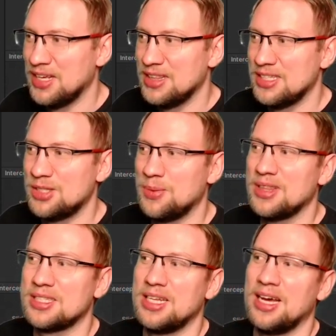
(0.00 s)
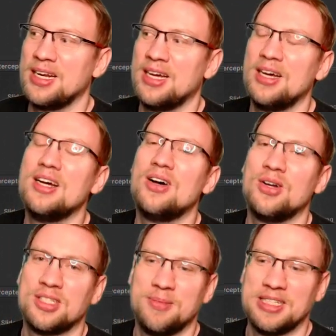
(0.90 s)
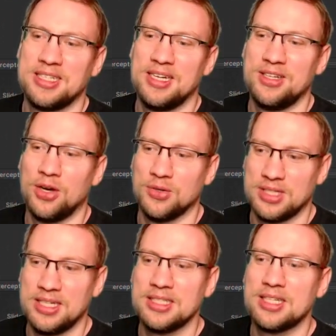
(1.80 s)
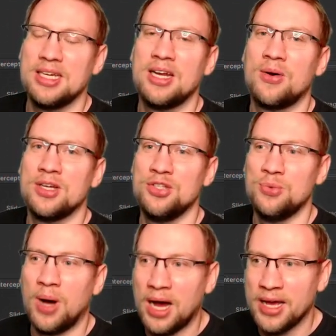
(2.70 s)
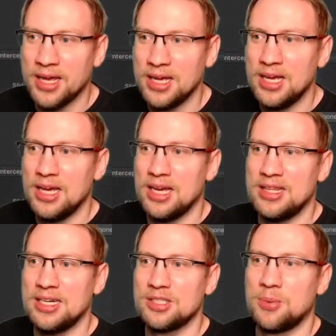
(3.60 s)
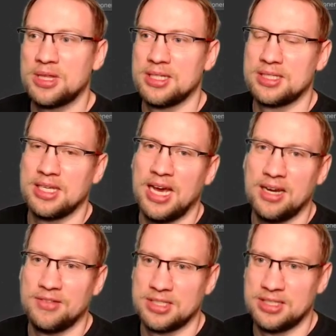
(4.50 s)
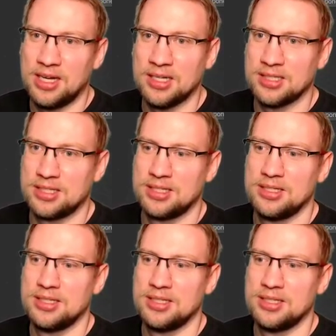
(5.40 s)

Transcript: This is where the slider automatically goes. It is in our UI, and that is what this canvas does.